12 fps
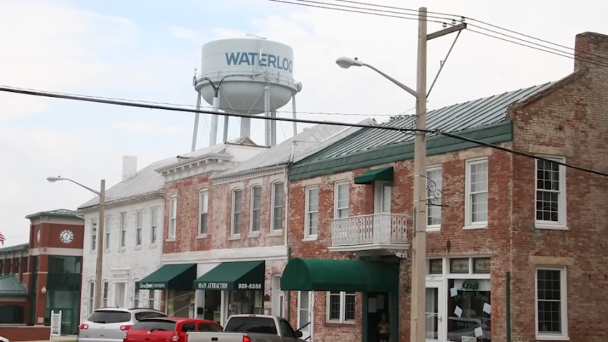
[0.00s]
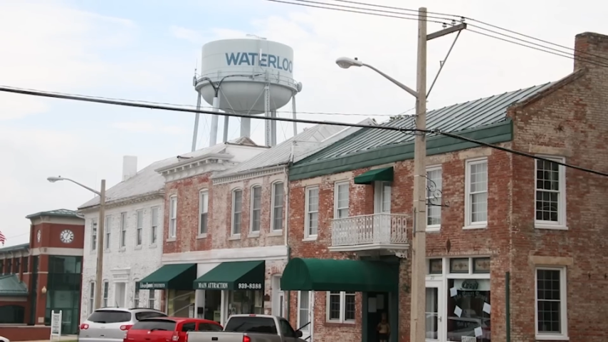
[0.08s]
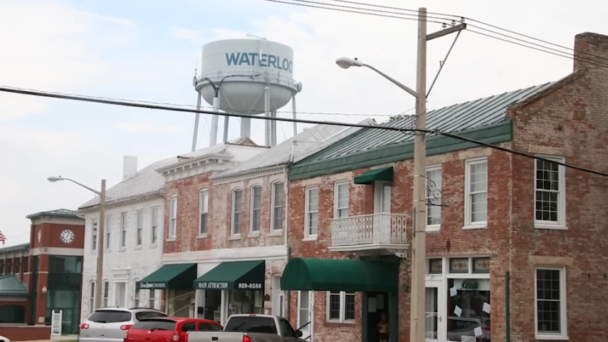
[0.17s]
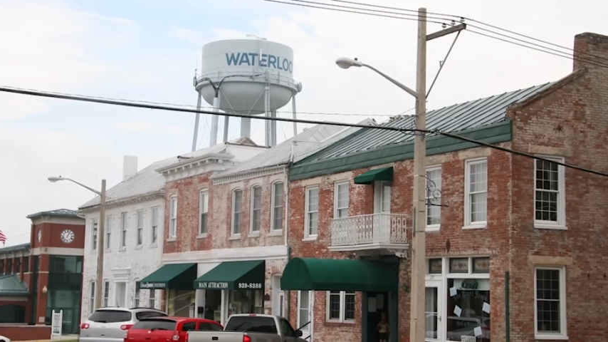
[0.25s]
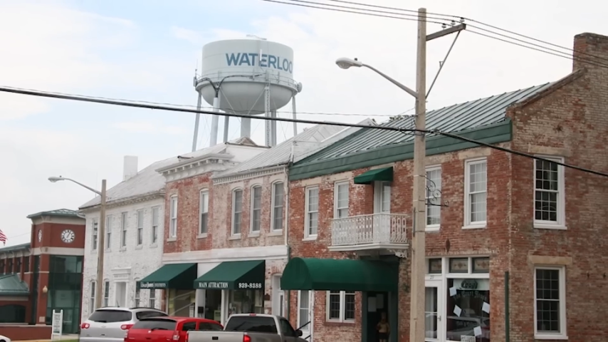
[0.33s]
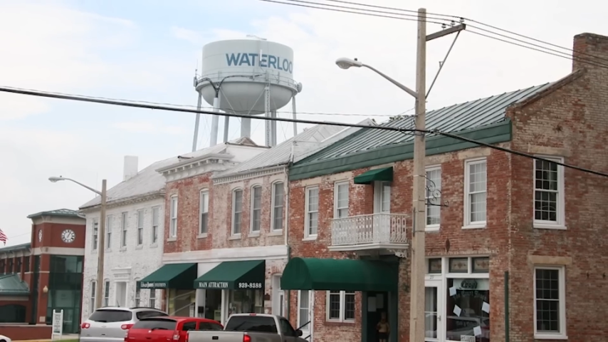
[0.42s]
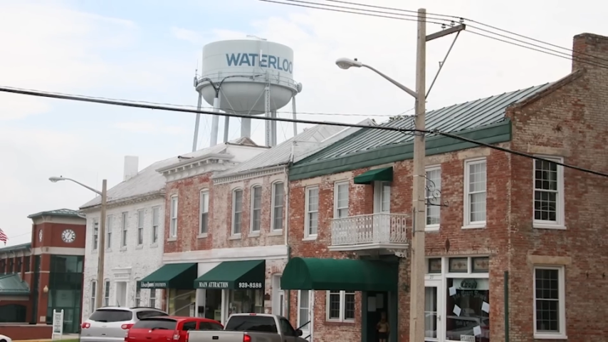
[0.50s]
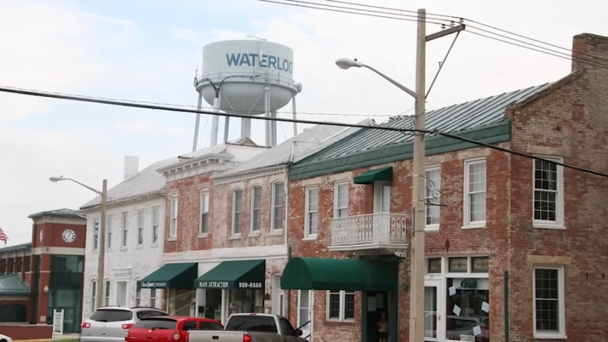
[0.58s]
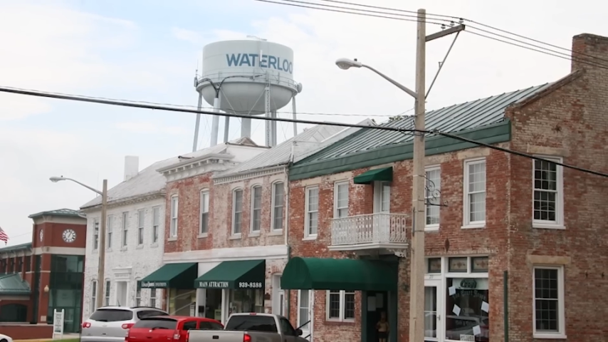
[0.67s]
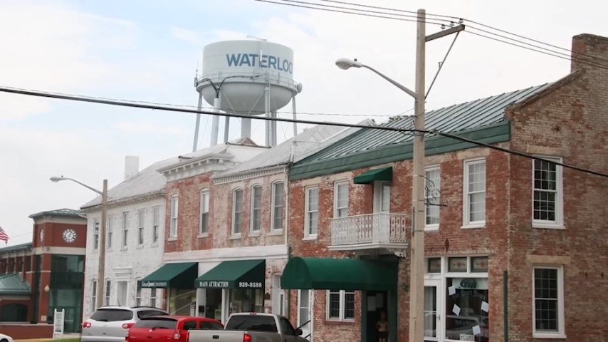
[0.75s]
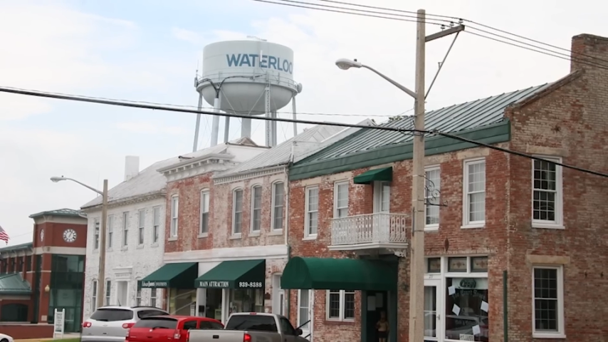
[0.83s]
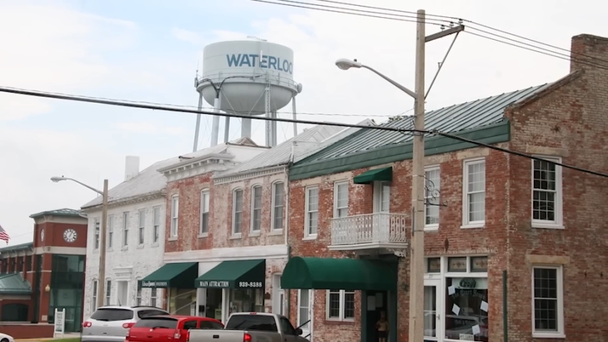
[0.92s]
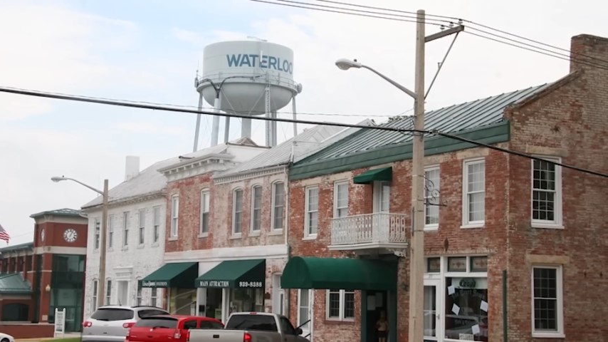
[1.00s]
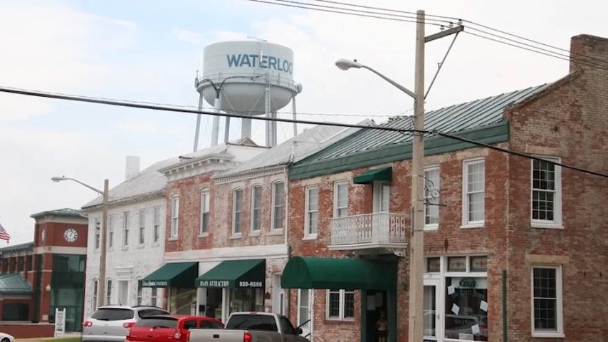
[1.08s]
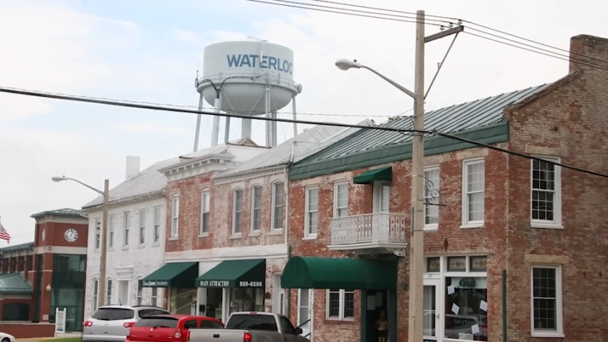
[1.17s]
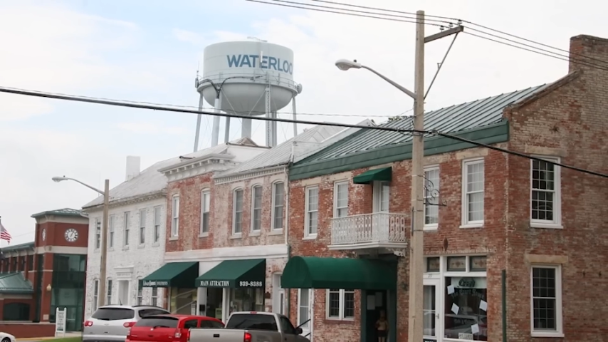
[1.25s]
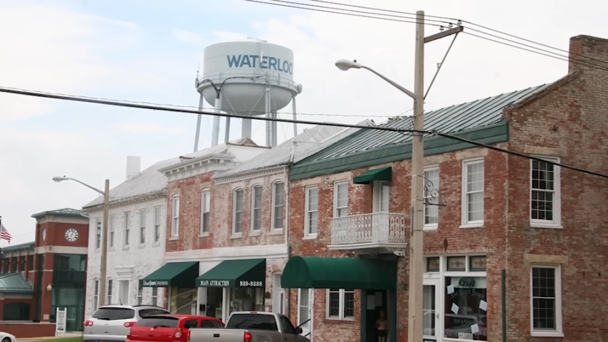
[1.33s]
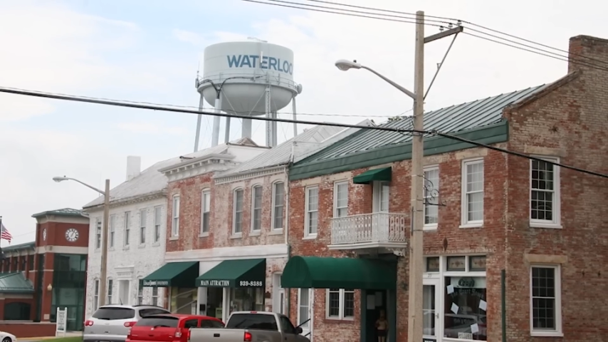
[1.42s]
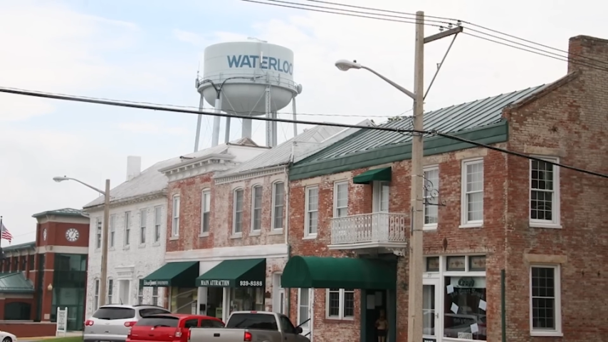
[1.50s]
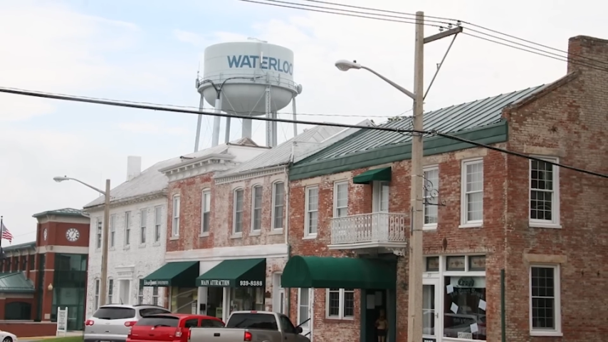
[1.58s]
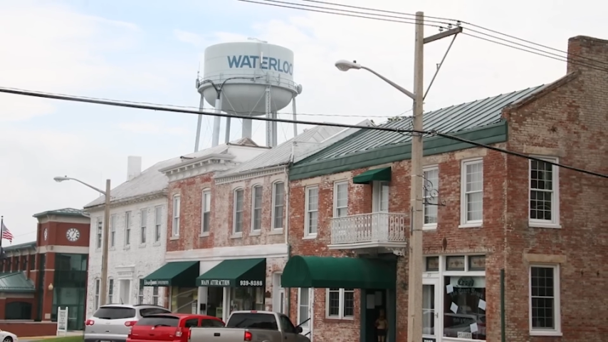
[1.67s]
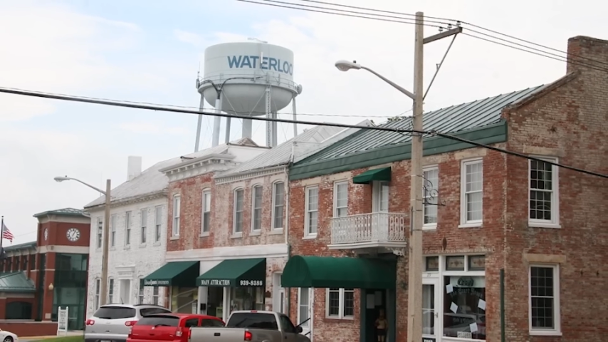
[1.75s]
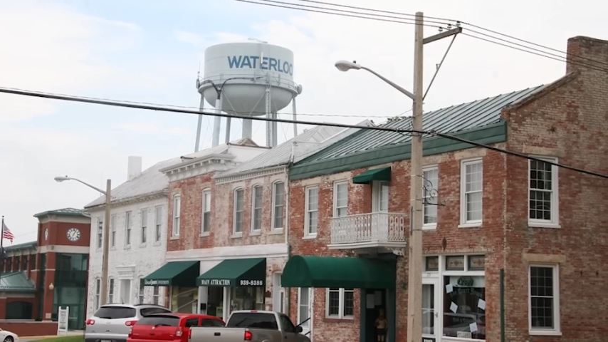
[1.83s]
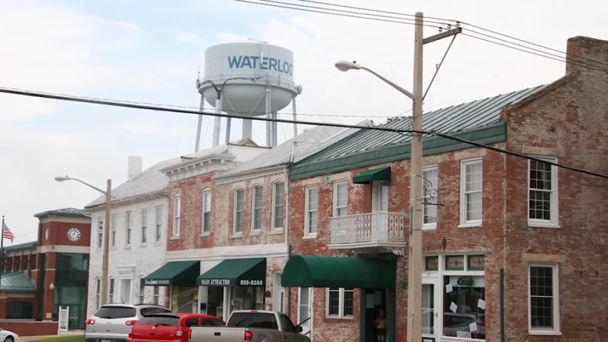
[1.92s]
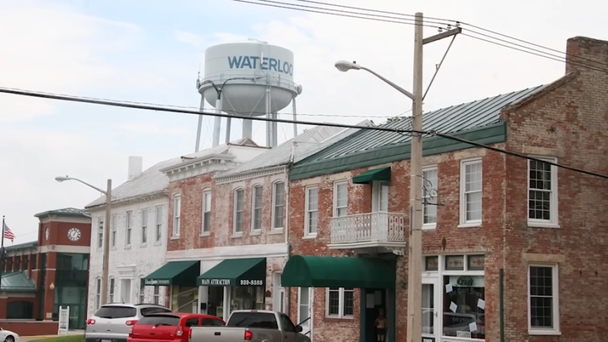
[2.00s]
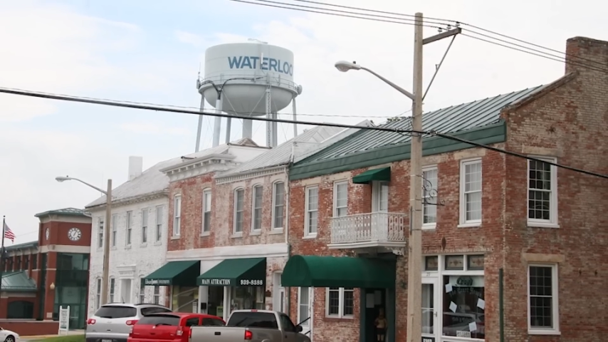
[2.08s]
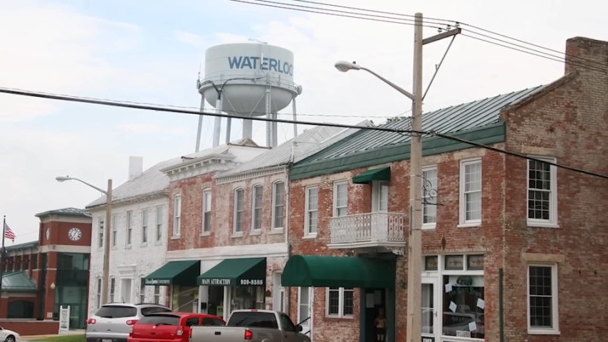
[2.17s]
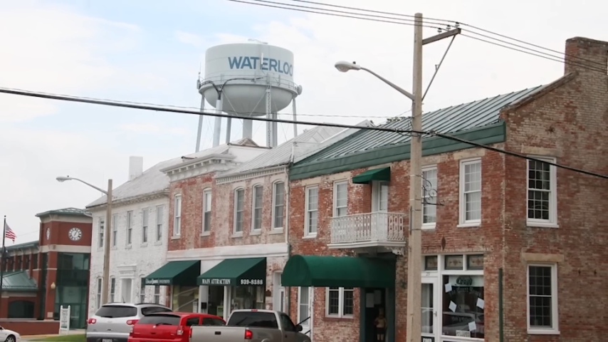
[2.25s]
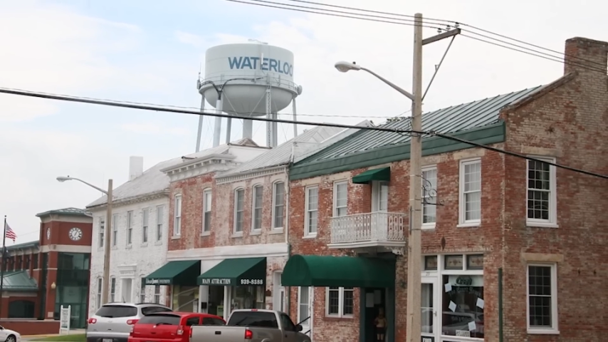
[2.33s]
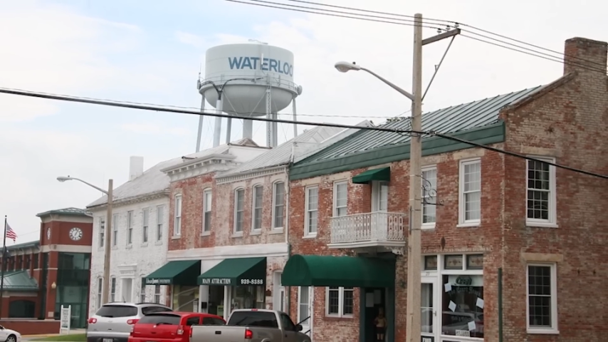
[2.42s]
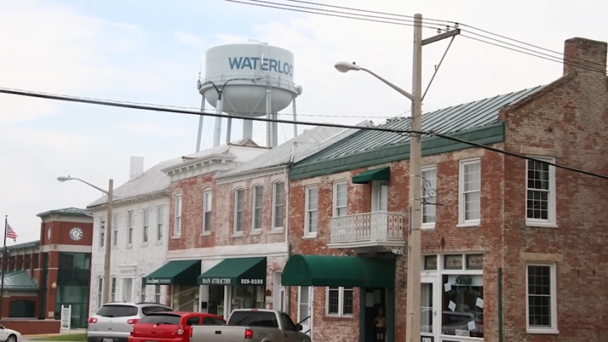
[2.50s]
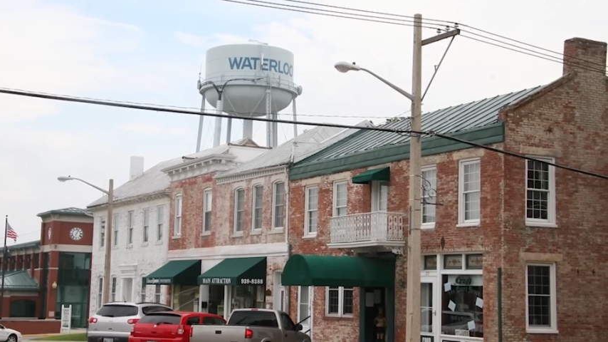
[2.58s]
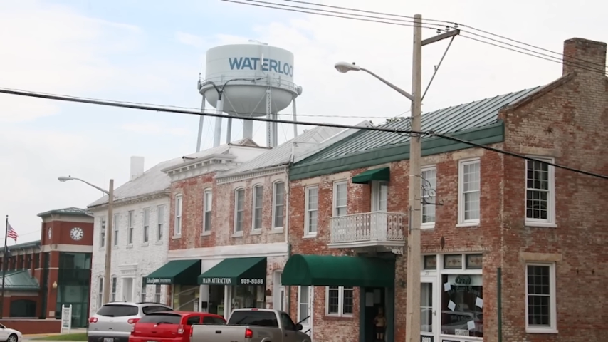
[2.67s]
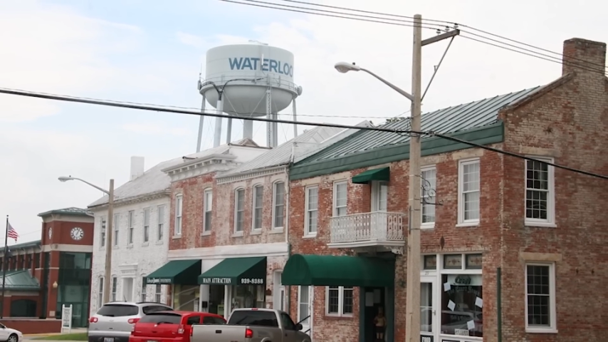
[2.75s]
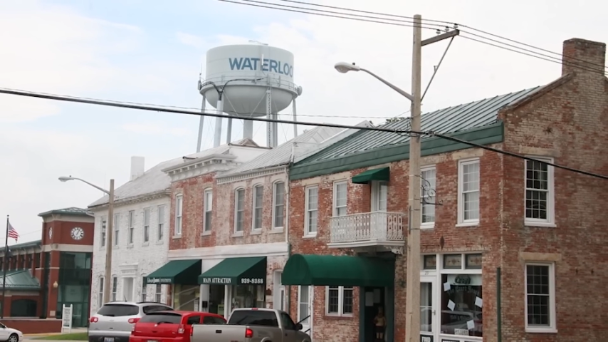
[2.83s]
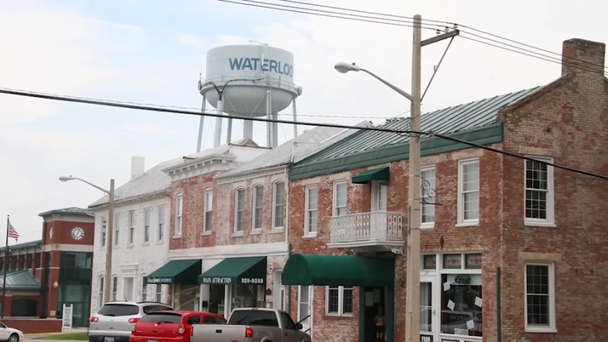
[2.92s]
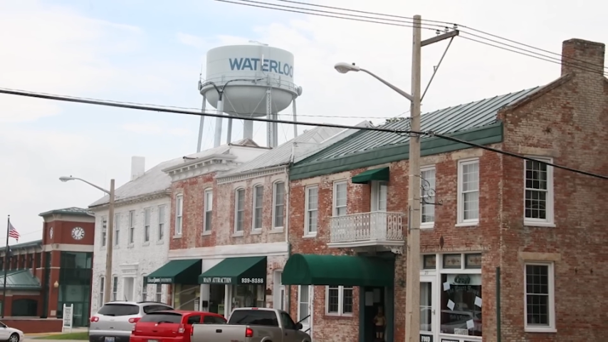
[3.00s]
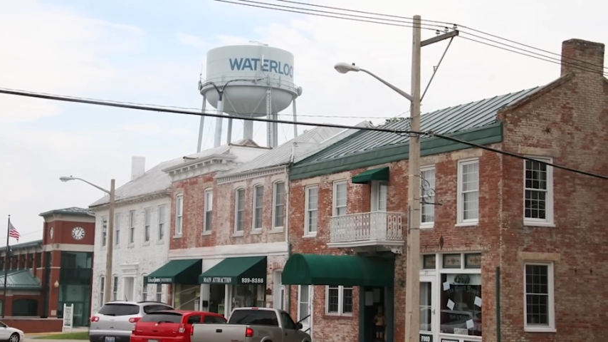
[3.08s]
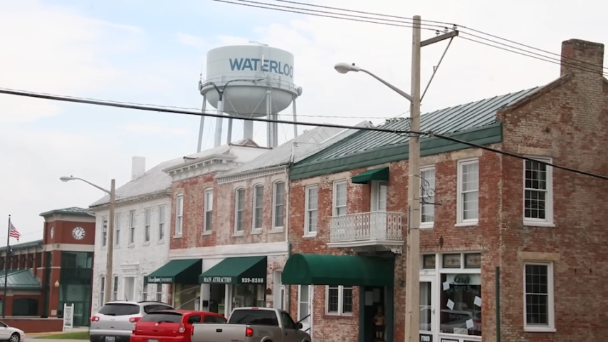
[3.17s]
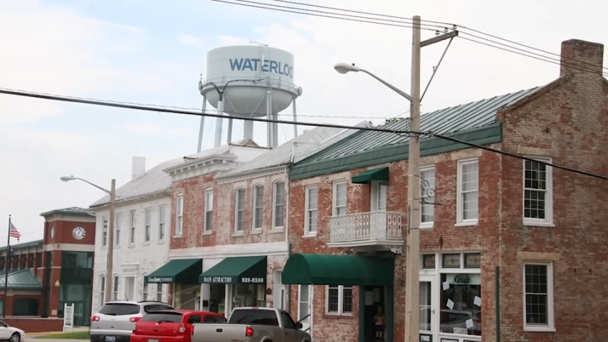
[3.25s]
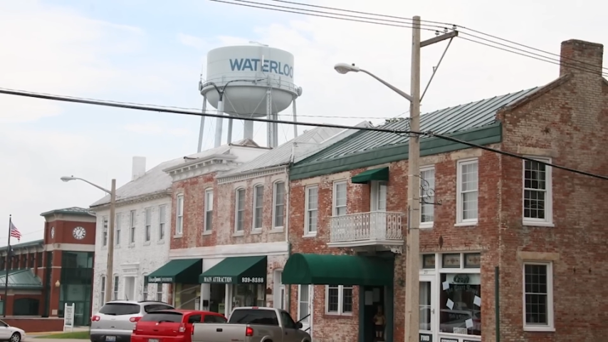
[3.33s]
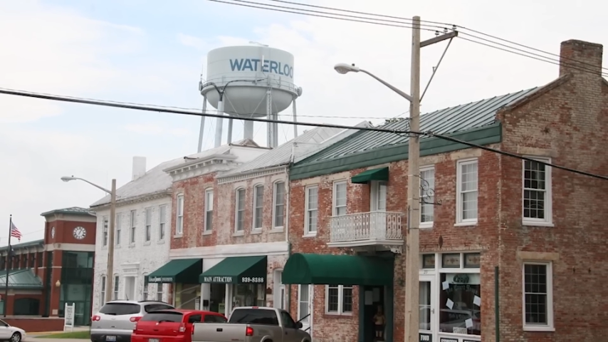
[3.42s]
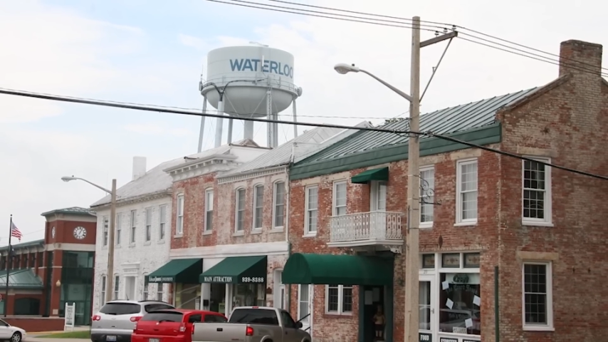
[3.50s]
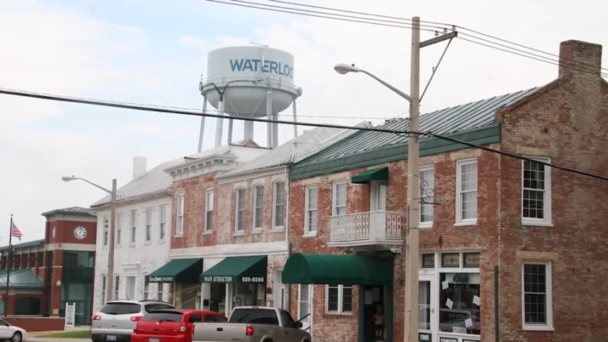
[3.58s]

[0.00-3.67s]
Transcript: [unreadable: no face in view]